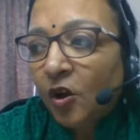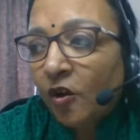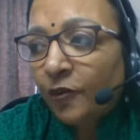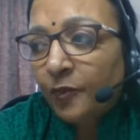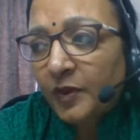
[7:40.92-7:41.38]

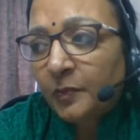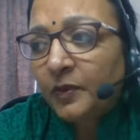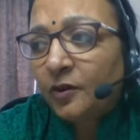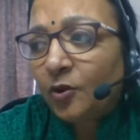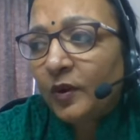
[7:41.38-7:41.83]
of
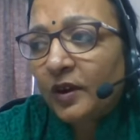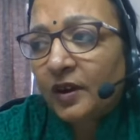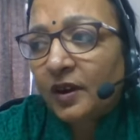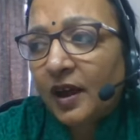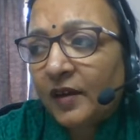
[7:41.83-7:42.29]
people who were
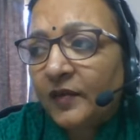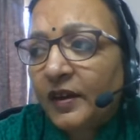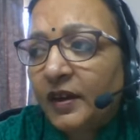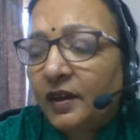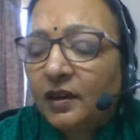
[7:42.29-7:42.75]

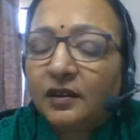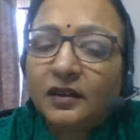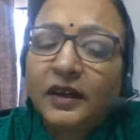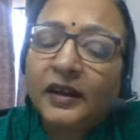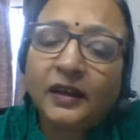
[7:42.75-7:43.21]
having
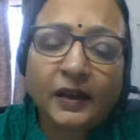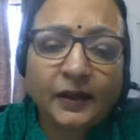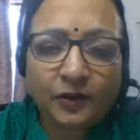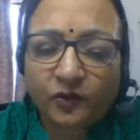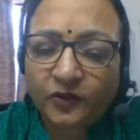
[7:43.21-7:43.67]
any
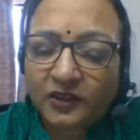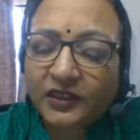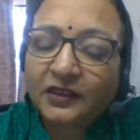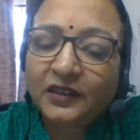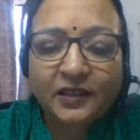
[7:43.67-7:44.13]
kind of
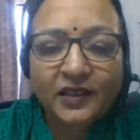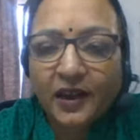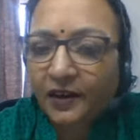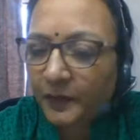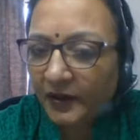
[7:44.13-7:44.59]
they, they
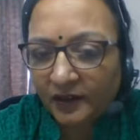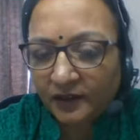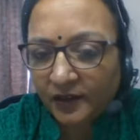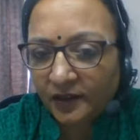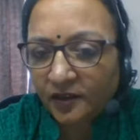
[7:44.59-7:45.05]
had a meeting
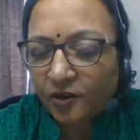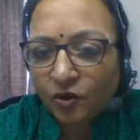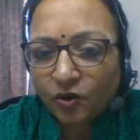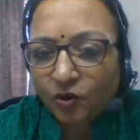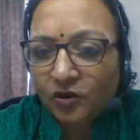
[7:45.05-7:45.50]
they had a
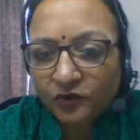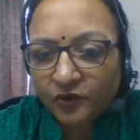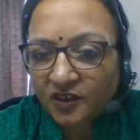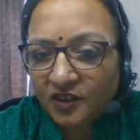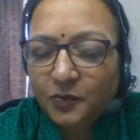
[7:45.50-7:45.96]

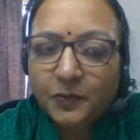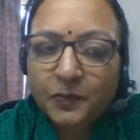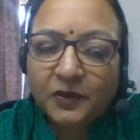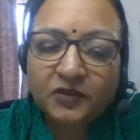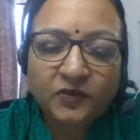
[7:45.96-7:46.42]
conference
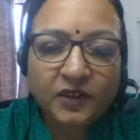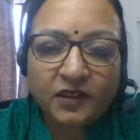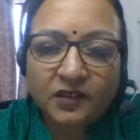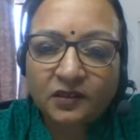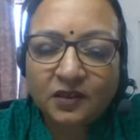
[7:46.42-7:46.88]
people with
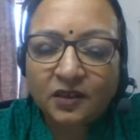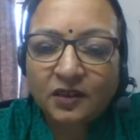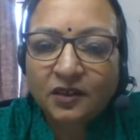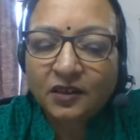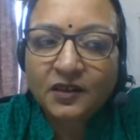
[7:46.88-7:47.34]
various
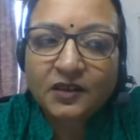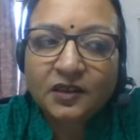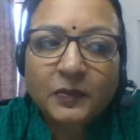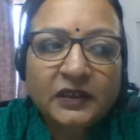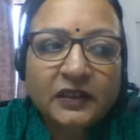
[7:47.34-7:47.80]

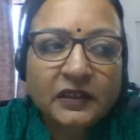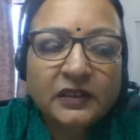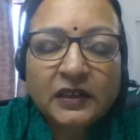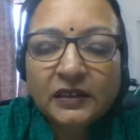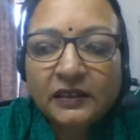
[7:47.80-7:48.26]
disabilities
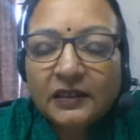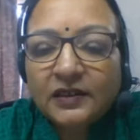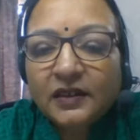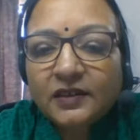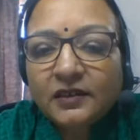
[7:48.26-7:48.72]
they
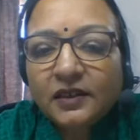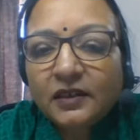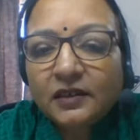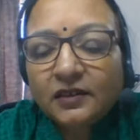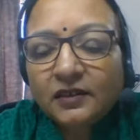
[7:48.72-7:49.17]
started
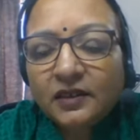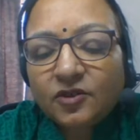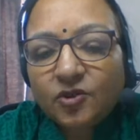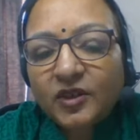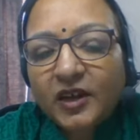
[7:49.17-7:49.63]
thinking
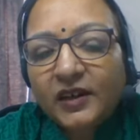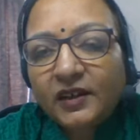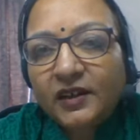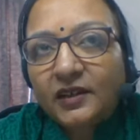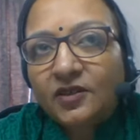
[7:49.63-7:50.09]
that
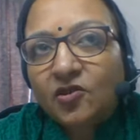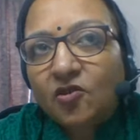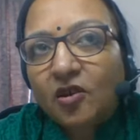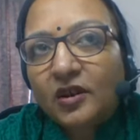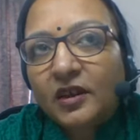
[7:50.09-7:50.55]
society is
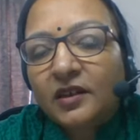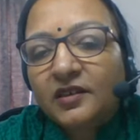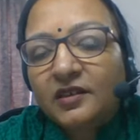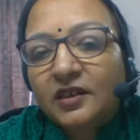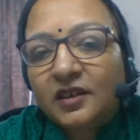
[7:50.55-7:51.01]
calling
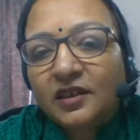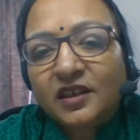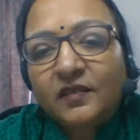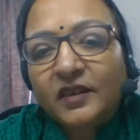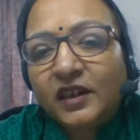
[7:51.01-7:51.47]
us
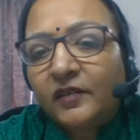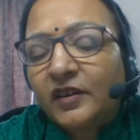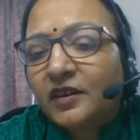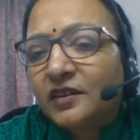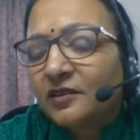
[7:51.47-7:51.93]
giving
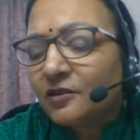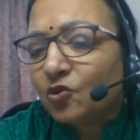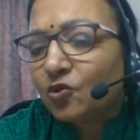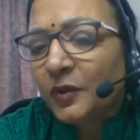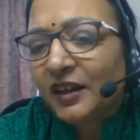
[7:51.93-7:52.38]
giving us
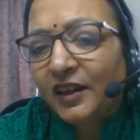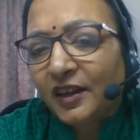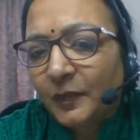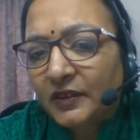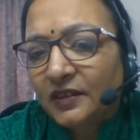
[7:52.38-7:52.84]
so many
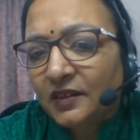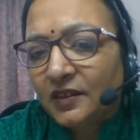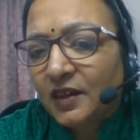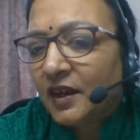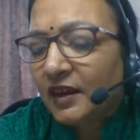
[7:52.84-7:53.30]
labels
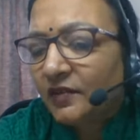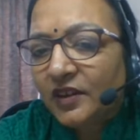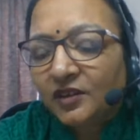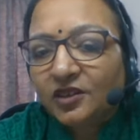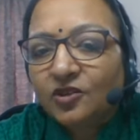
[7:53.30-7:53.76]
and
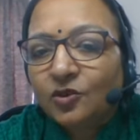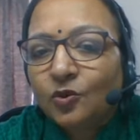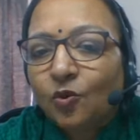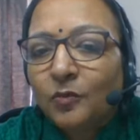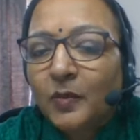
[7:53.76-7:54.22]
we are just
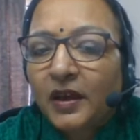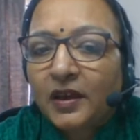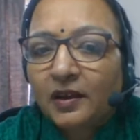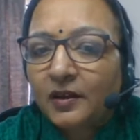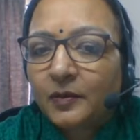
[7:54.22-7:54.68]
known by
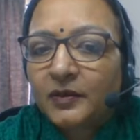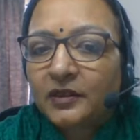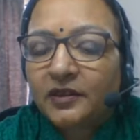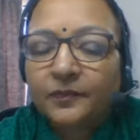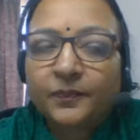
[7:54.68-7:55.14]
our labels